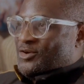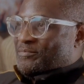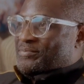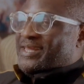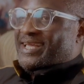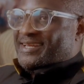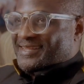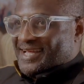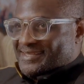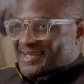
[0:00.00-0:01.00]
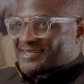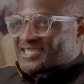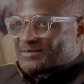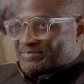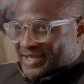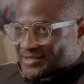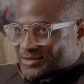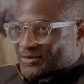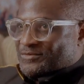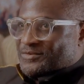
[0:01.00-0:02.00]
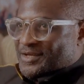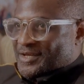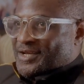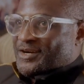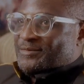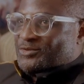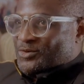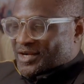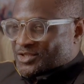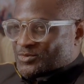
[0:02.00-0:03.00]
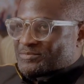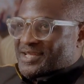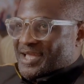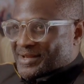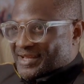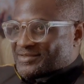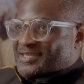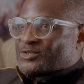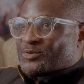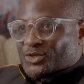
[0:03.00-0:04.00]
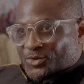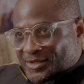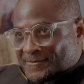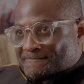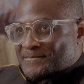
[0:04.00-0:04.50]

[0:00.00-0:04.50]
or playing in that space of crypto art, which became NFTs, were doing,